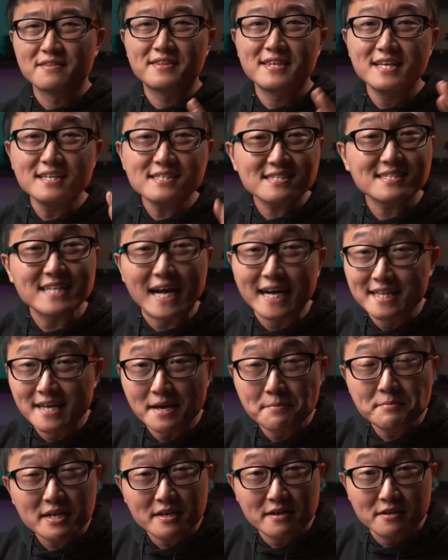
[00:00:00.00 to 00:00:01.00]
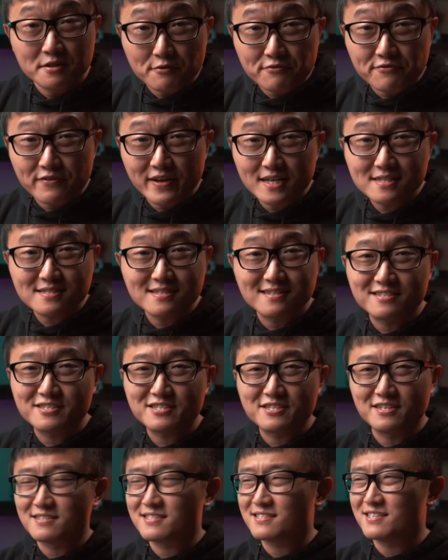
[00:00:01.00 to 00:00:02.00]
This dynamic interface is
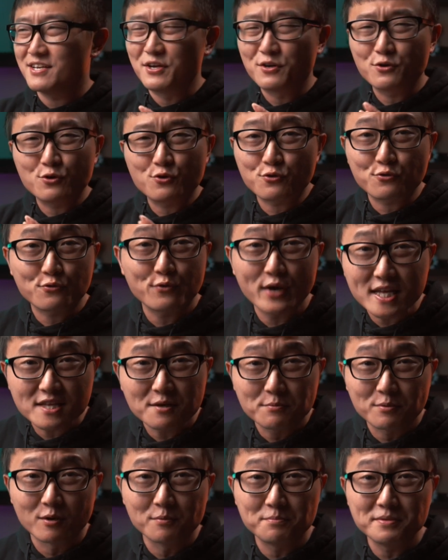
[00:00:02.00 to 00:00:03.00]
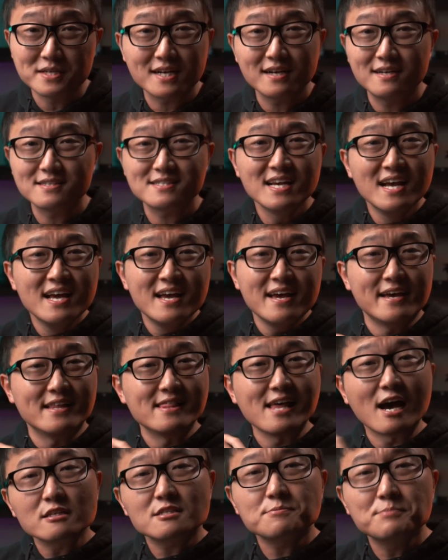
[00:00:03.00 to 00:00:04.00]
just incredible because it
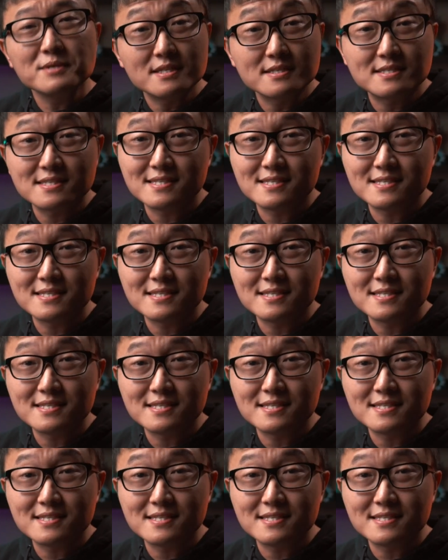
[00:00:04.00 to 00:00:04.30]
allows me to